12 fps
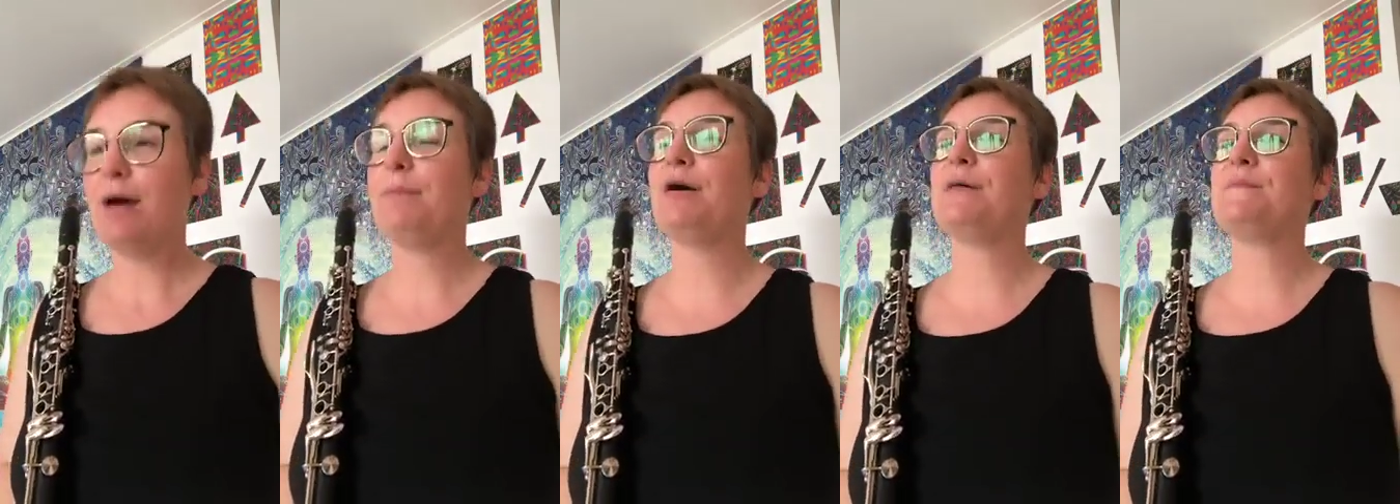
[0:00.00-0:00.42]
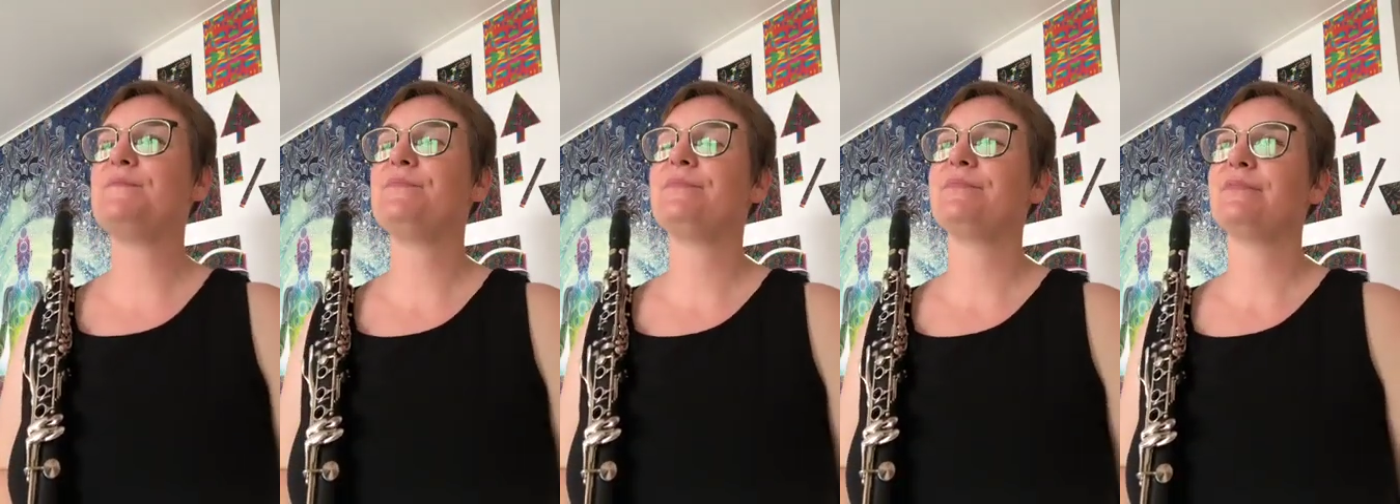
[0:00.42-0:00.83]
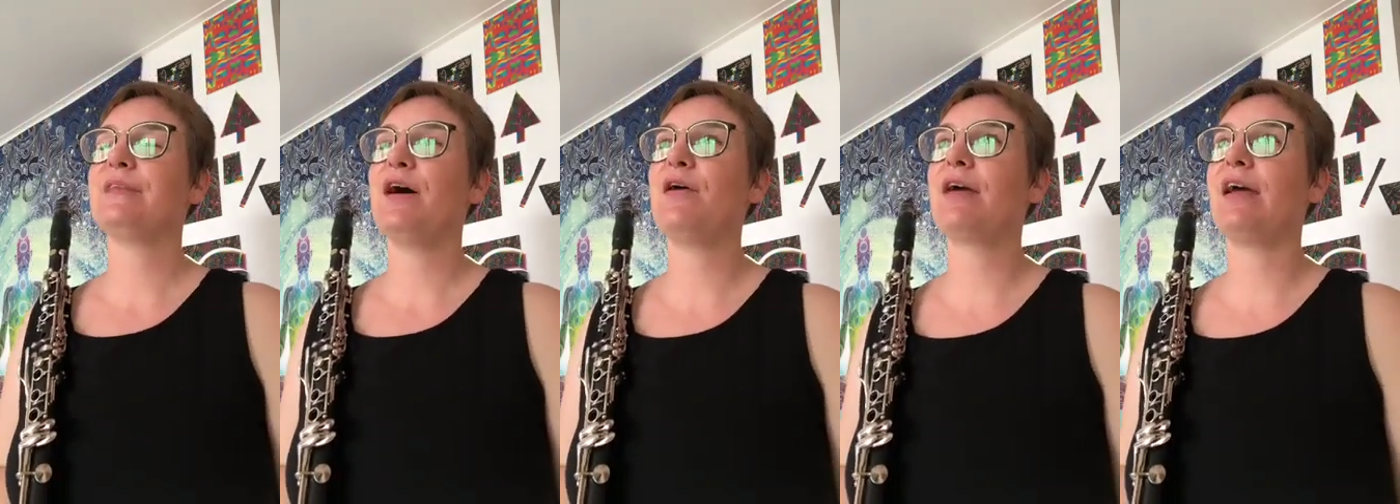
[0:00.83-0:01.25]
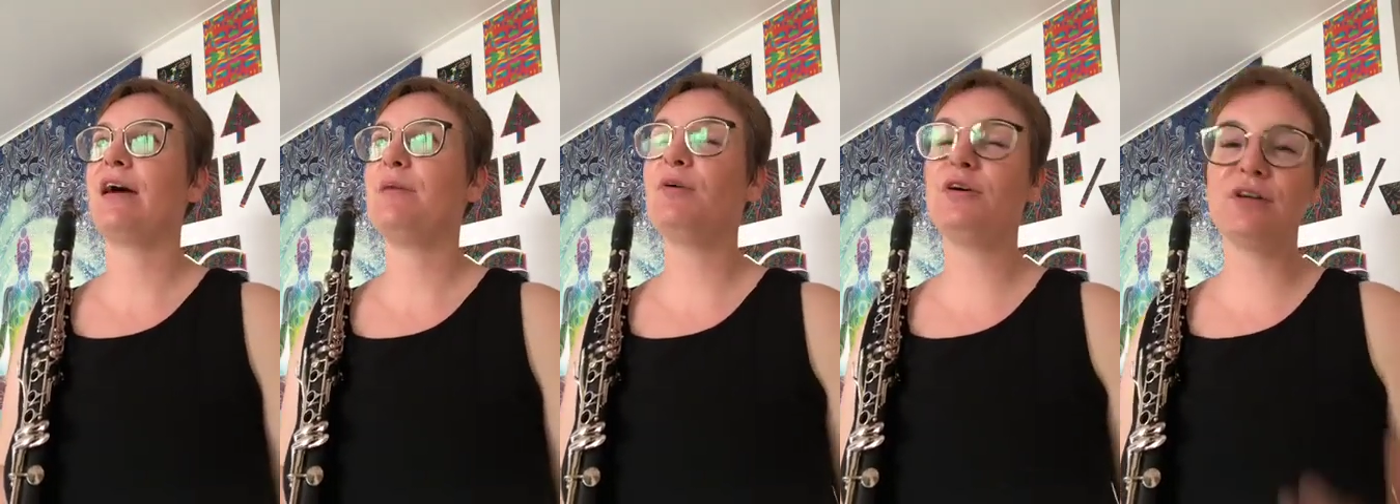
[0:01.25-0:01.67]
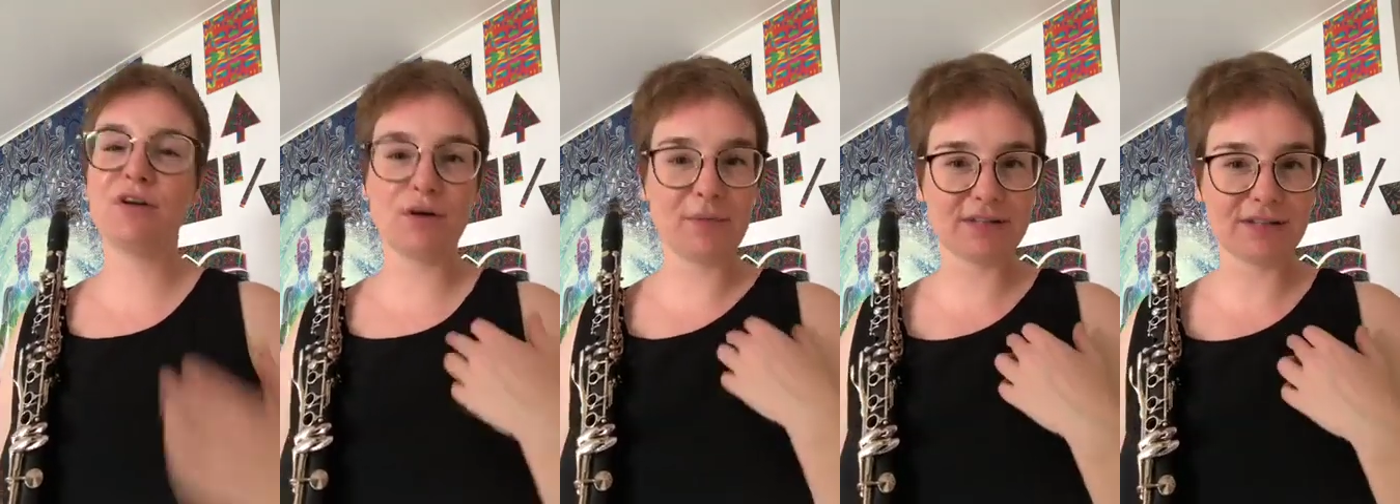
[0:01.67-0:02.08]
But okay, I'm not gonna
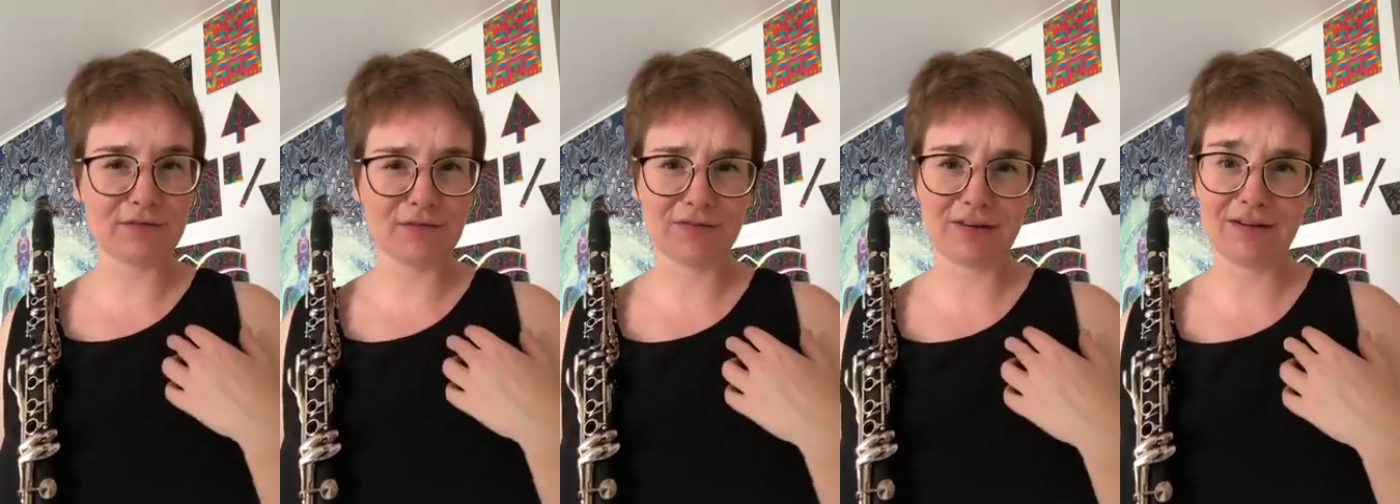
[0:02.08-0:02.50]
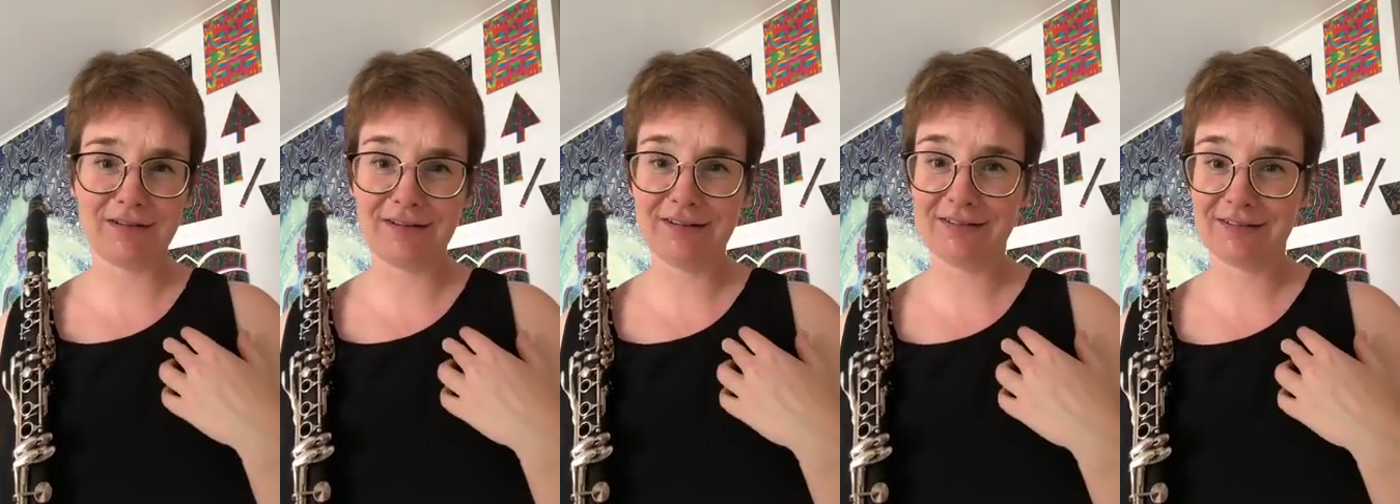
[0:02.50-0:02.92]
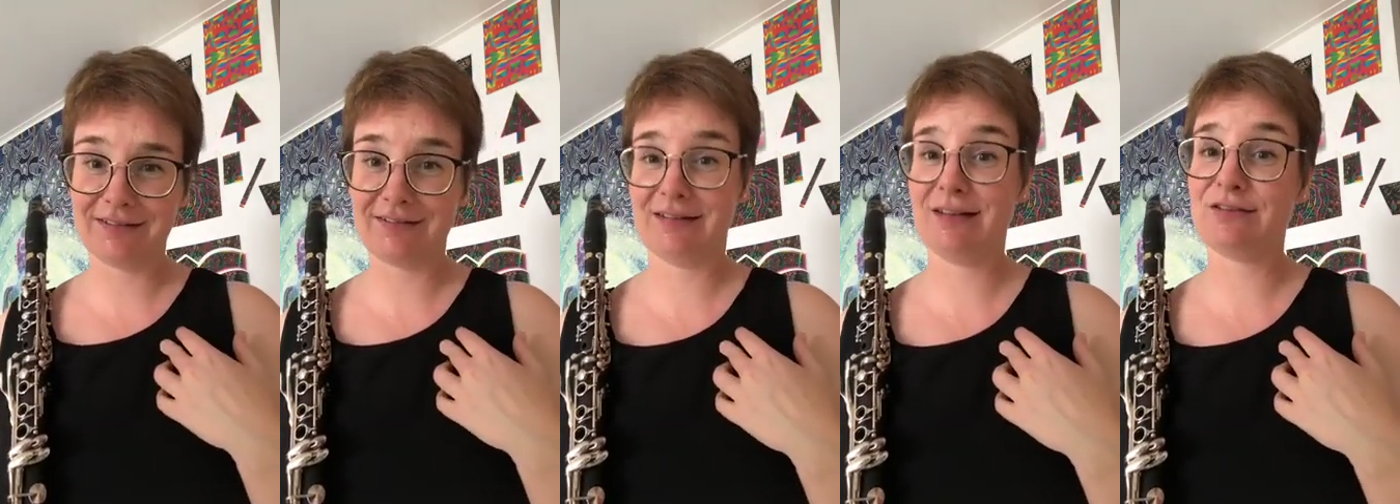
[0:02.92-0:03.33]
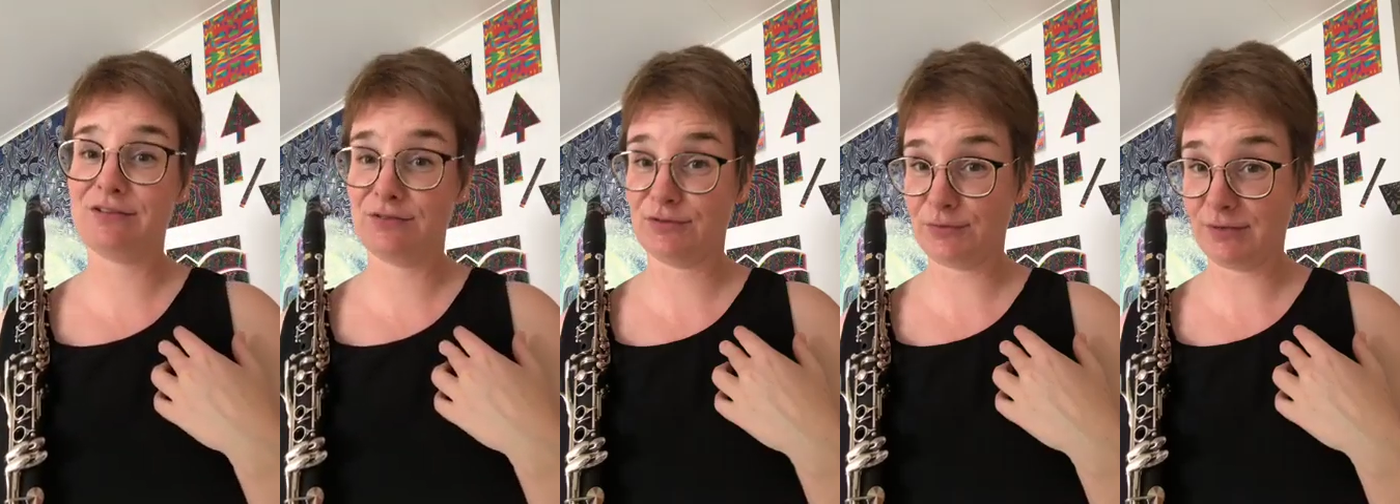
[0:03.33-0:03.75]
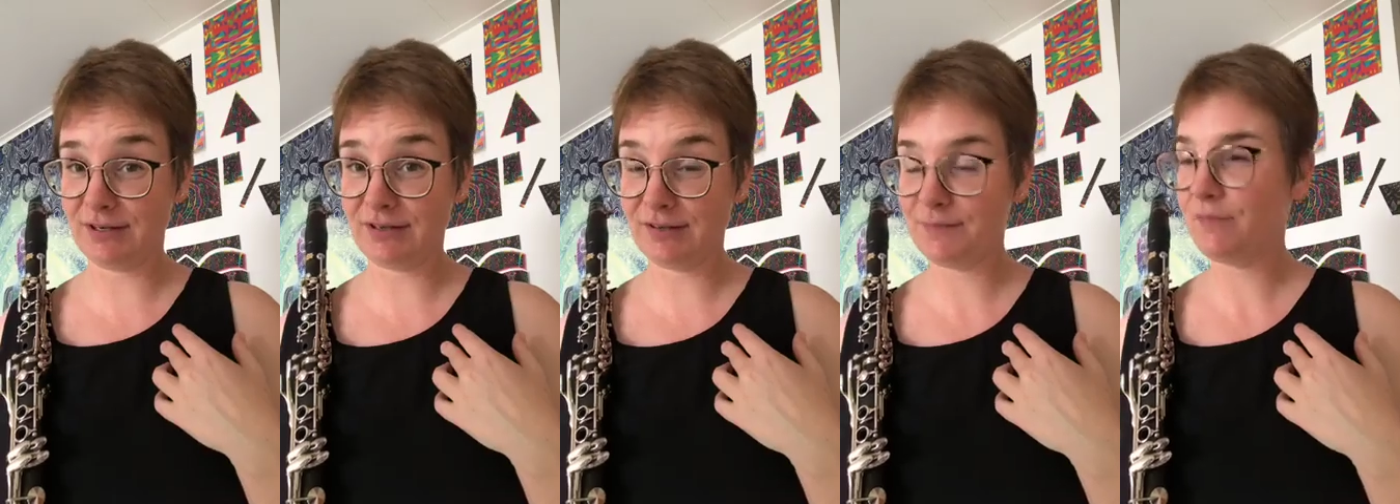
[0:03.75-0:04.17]
call myself a fairy because that's just
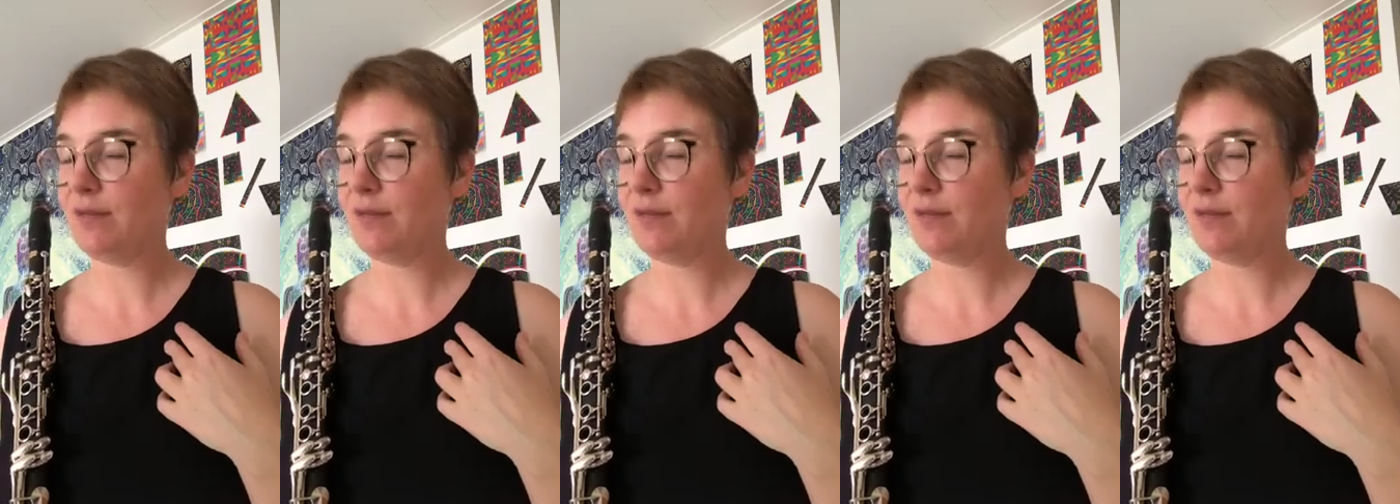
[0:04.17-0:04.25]
weird.